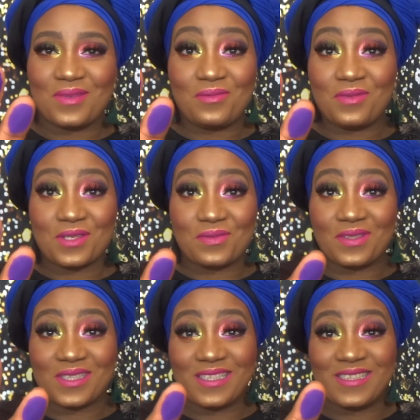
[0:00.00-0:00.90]
First 4
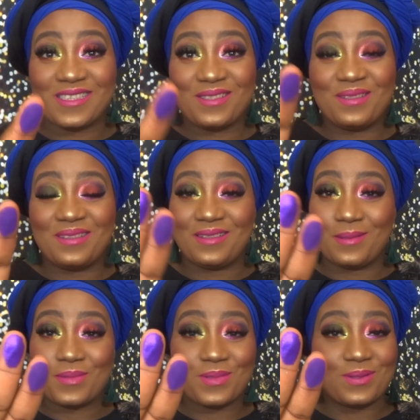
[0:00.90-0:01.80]
shades,
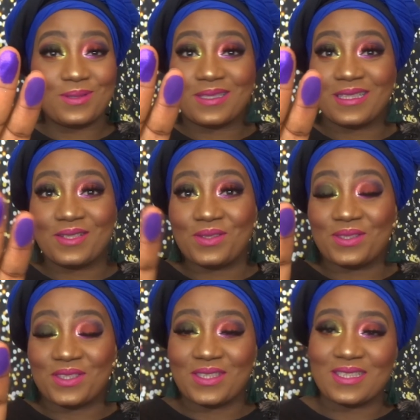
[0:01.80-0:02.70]
absolutely
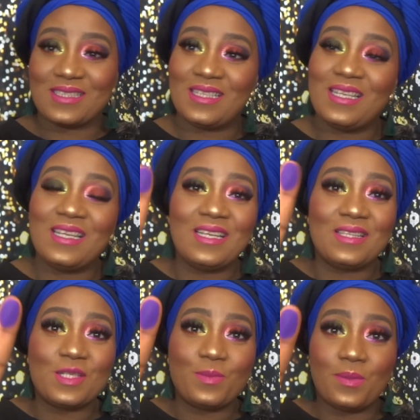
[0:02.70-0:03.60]
gorgeous.
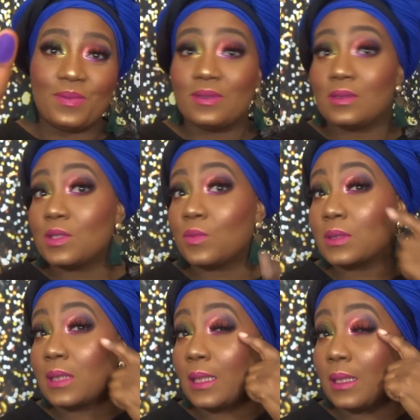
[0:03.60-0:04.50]
This purple is
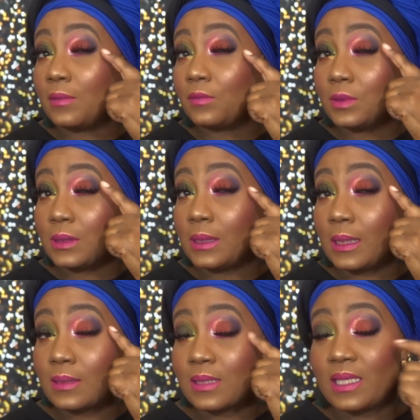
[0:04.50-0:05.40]
what I have on the
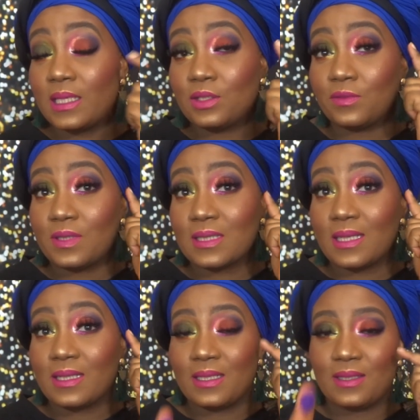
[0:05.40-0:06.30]
outer edge of this
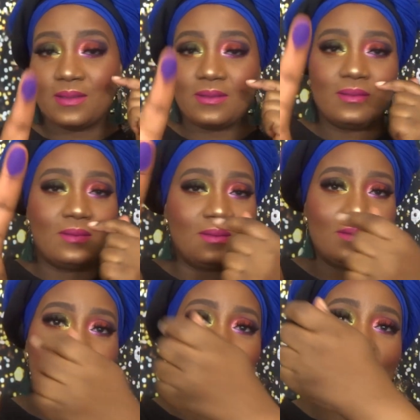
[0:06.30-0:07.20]
eye.
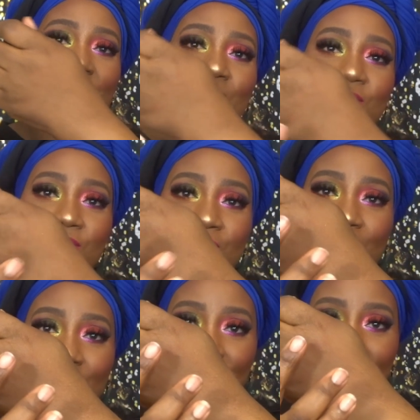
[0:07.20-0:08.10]
Oh, so
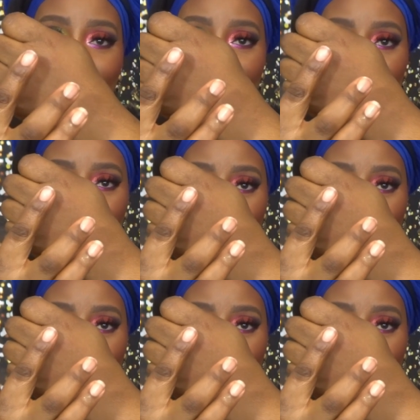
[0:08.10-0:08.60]
gorgeous.